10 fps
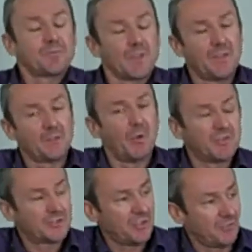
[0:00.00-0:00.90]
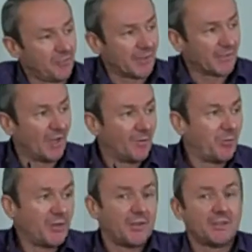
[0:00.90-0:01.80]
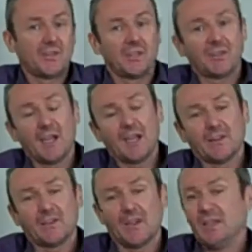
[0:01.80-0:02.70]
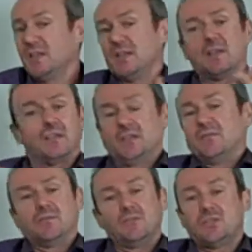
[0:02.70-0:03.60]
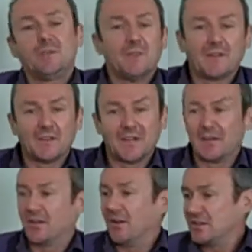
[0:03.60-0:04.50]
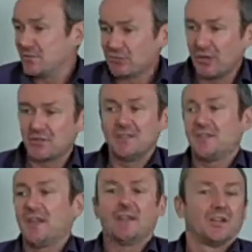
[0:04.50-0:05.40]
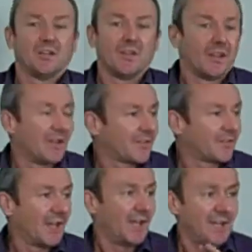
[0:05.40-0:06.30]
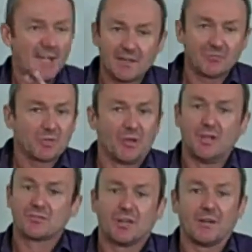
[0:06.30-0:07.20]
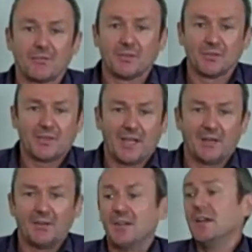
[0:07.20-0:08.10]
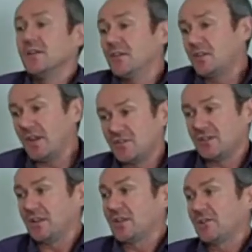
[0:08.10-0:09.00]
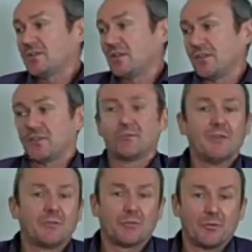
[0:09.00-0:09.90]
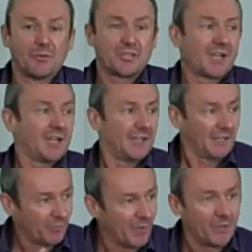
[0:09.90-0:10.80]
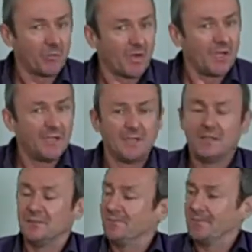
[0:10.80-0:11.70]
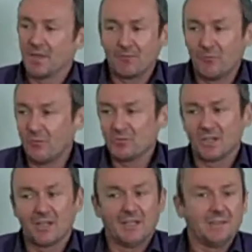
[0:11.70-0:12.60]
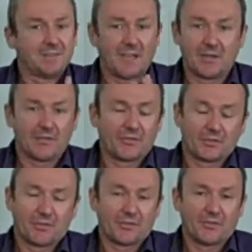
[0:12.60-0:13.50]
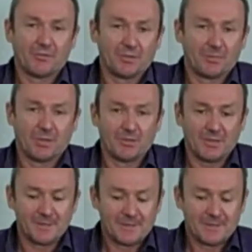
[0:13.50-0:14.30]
This one student, for example, with her TOK essay, she'd missed the deadline. She was rushing to get it done on the last day, hadn't got her draft sorted out. The teacher didn't have a chance to read through and check it. It went away. Unfortunately, that cost her a diploma.